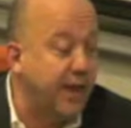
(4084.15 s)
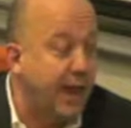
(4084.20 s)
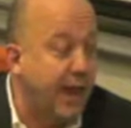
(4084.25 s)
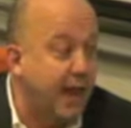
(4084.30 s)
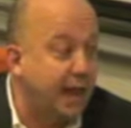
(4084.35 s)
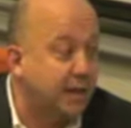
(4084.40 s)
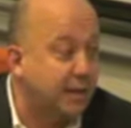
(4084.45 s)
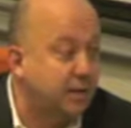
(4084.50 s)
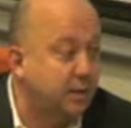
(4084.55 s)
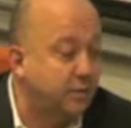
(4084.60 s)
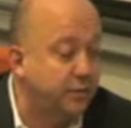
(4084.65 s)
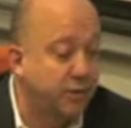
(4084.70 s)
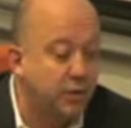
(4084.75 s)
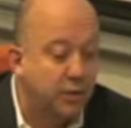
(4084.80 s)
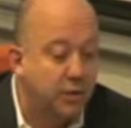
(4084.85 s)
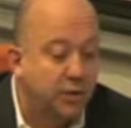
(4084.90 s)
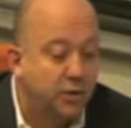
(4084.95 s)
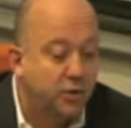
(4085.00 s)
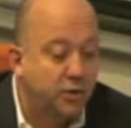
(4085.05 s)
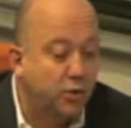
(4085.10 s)
active
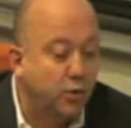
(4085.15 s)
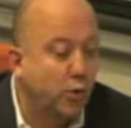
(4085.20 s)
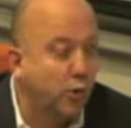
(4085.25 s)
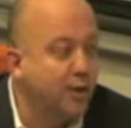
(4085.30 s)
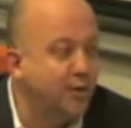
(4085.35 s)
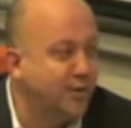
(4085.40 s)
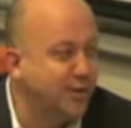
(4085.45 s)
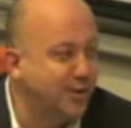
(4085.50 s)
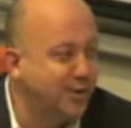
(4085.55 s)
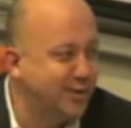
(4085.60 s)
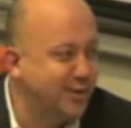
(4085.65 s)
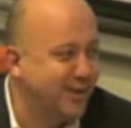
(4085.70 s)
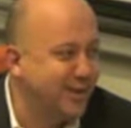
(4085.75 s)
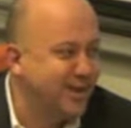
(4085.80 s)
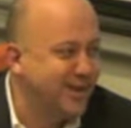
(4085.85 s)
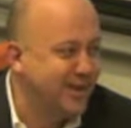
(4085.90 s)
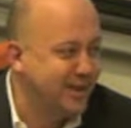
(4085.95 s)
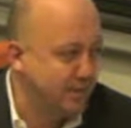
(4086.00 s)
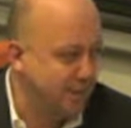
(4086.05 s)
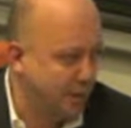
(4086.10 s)
choices
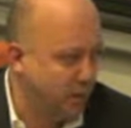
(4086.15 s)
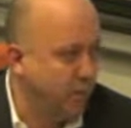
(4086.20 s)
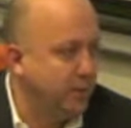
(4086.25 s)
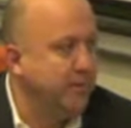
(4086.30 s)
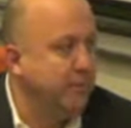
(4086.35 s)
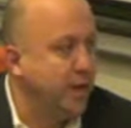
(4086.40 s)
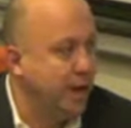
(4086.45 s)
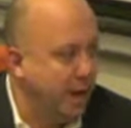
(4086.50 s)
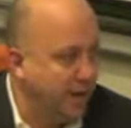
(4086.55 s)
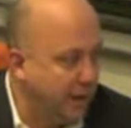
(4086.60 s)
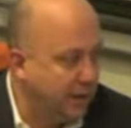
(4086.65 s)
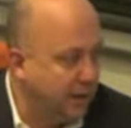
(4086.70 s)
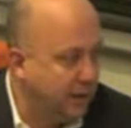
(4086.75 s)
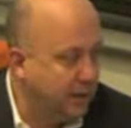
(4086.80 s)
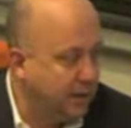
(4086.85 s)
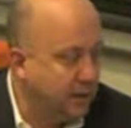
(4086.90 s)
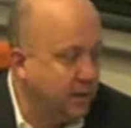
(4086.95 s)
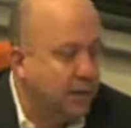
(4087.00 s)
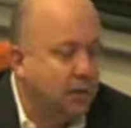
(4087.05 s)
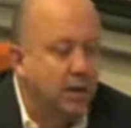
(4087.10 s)
that we make,
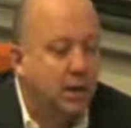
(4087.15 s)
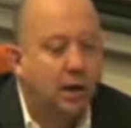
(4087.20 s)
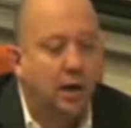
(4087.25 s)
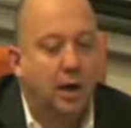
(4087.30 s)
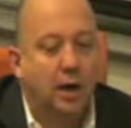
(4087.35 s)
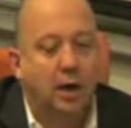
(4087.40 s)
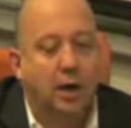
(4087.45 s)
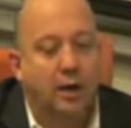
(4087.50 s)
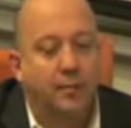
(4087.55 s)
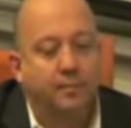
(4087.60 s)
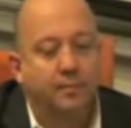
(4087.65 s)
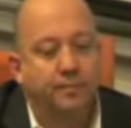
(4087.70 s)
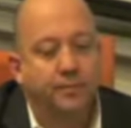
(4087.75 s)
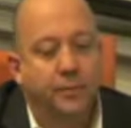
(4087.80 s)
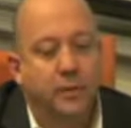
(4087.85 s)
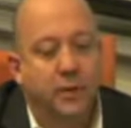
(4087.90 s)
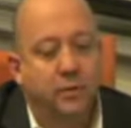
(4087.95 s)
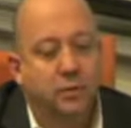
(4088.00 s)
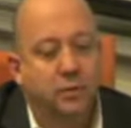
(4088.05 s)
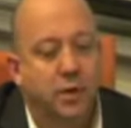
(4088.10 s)

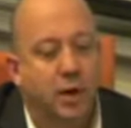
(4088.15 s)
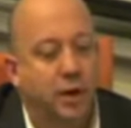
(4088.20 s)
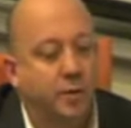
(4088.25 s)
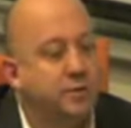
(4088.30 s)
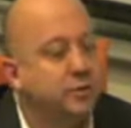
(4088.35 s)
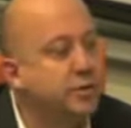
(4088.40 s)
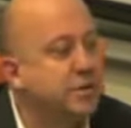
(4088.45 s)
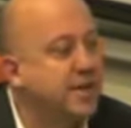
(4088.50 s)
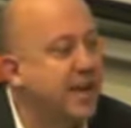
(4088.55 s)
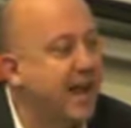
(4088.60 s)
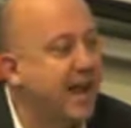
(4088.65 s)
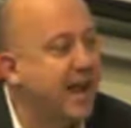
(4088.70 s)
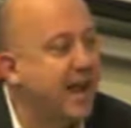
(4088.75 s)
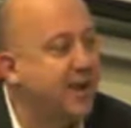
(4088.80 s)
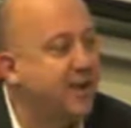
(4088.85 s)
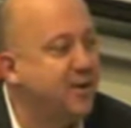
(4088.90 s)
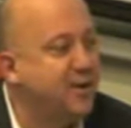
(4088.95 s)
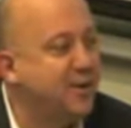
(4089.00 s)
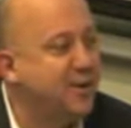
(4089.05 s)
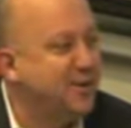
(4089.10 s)
to
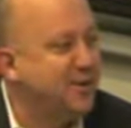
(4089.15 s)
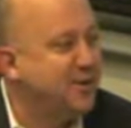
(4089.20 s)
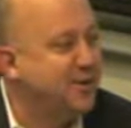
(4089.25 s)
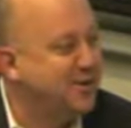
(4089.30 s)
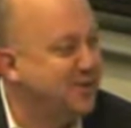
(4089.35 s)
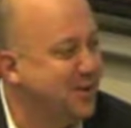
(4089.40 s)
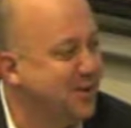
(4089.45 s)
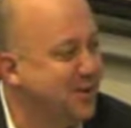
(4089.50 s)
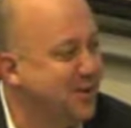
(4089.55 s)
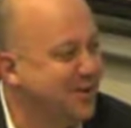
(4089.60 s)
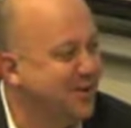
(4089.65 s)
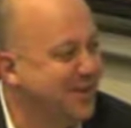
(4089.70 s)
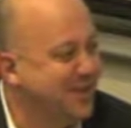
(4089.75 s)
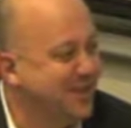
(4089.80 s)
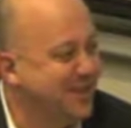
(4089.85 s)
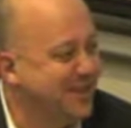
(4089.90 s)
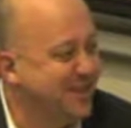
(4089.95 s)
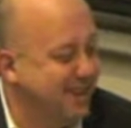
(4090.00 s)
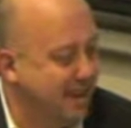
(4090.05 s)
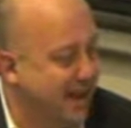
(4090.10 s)
understand
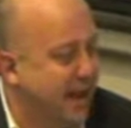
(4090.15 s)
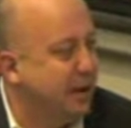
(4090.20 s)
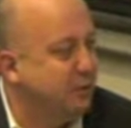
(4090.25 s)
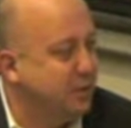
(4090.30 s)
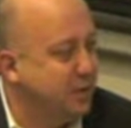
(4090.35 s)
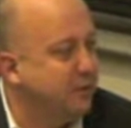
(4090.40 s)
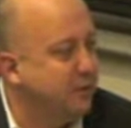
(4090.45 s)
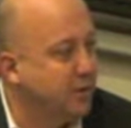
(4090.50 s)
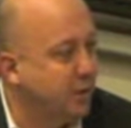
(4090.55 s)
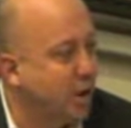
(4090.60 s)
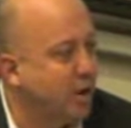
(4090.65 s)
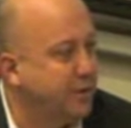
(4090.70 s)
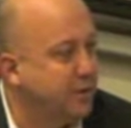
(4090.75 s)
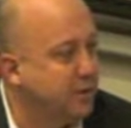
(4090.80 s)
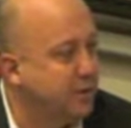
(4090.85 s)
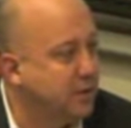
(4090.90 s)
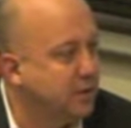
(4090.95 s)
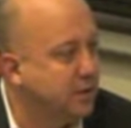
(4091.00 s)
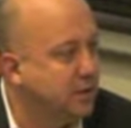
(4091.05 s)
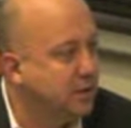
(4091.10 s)
how different
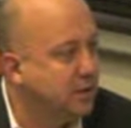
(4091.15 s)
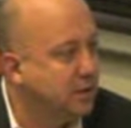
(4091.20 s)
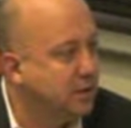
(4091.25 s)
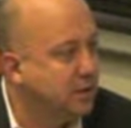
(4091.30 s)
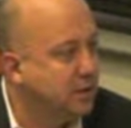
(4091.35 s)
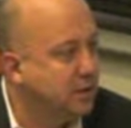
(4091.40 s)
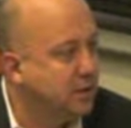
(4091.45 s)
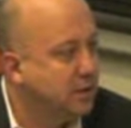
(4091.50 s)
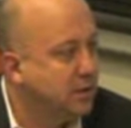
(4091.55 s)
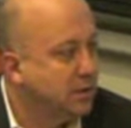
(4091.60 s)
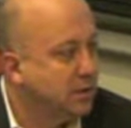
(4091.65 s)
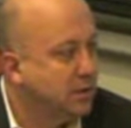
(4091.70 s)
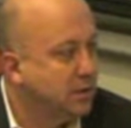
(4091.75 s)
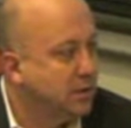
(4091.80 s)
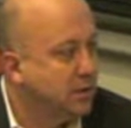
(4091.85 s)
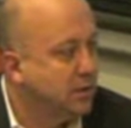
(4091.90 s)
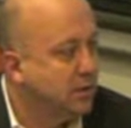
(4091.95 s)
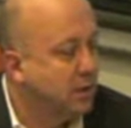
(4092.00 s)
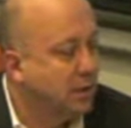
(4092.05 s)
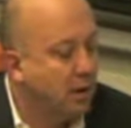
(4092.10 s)
audiences
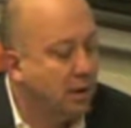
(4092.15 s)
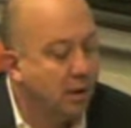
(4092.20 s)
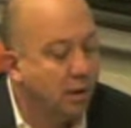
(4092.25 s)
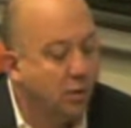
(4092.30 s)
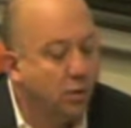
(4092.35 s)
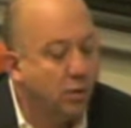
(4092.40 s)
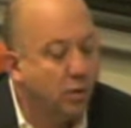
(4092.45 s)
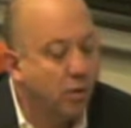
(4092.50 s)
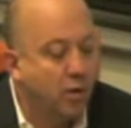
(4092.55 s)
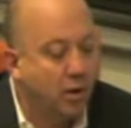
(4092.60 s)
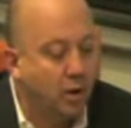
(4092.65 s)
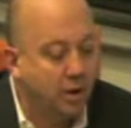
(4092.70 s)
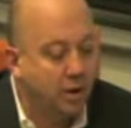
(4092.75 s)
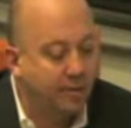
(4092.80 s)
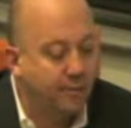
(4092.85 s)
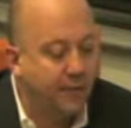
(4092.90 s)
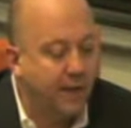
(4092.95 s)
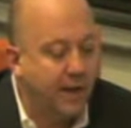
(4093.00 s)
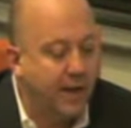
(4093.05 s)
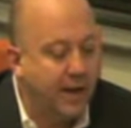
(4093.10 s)
work,
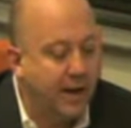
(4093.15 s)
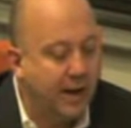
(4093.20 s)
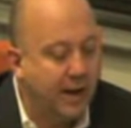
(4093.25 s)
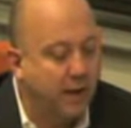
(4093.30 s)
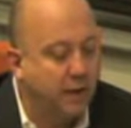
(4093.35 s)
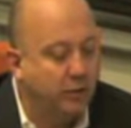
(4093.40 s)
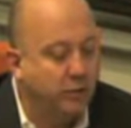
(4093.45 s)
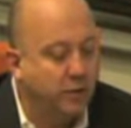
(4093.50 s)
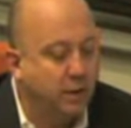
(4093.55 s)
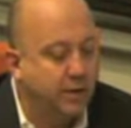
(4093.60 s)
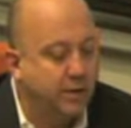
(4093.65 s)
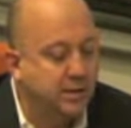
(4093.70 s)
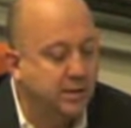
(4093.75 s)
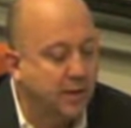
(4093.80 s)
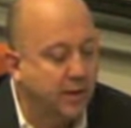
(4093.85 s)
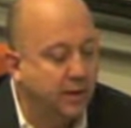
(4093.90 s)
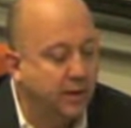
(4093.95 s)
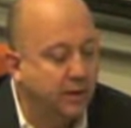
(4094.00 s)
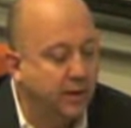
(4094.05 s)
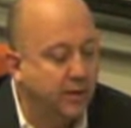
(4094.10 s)
and how a
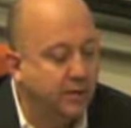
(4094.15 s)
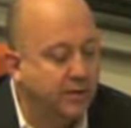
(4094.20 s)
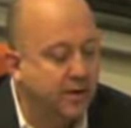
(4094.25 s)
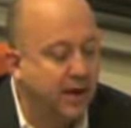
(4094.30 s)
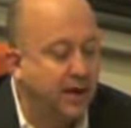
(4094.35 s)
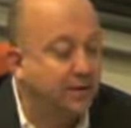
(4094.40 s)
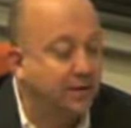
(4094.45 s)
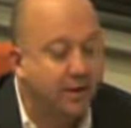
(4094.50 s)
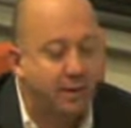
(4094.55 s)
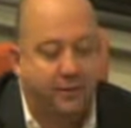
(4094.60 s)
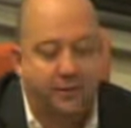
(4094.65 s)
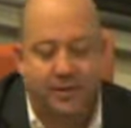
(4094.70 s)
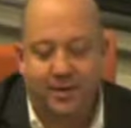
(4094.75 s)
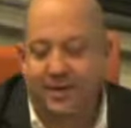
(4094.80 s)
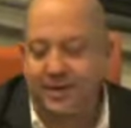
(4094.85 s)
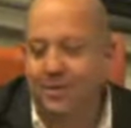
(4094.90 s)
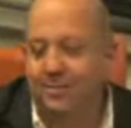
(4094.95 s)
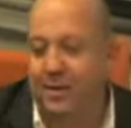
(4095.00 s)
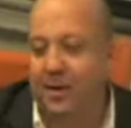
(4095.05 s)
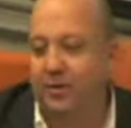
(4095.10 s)
designer has to. I loved,
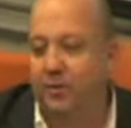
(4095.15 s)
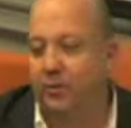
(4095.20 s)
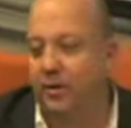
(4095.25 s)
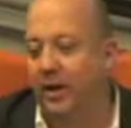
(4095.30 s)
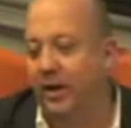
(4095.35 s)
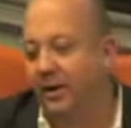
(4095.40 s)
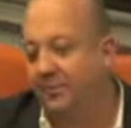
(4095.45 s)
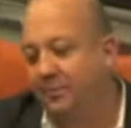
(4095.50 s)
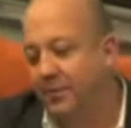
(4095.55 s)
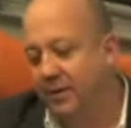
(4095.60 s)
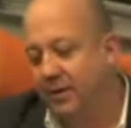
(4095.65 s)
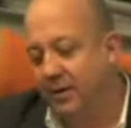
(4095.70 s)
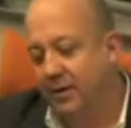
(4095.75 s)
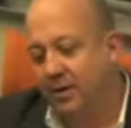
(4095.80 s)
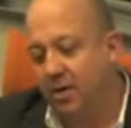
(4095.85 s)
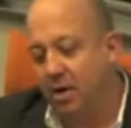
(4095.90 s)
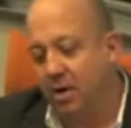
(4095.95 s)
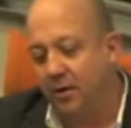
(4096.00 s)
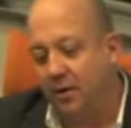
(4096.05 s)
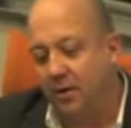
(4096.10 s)
by the way,
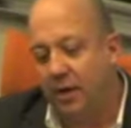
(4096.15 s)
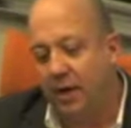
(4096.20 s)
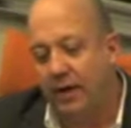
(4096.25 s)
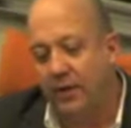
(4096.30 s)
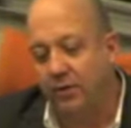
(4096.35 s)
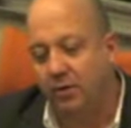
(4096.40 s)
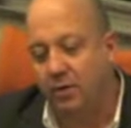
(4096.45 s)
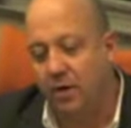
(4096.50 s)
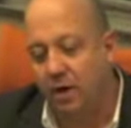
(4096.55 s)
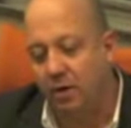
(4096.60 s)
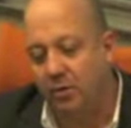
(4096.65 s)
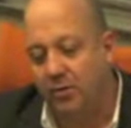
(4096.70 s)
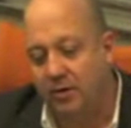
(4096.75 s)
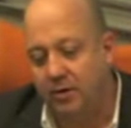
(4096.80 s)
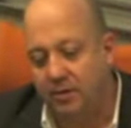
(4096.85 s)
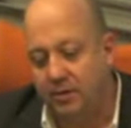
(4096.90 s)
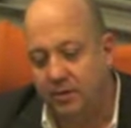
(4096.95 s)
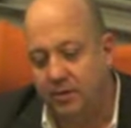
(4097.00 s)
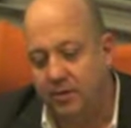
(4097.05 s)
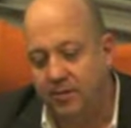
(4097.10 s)
on a lighter note,
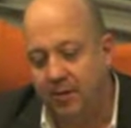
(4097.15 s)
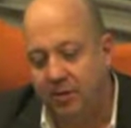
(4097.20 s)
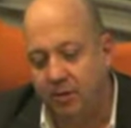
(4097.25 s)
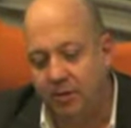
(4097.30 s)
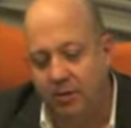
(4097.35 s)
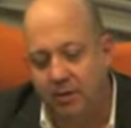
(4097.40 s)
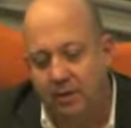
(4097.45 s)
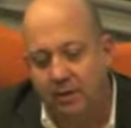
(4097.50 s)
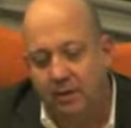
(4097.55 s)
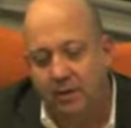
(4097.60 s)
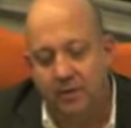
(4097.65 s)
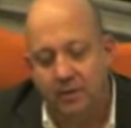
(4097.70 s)
especially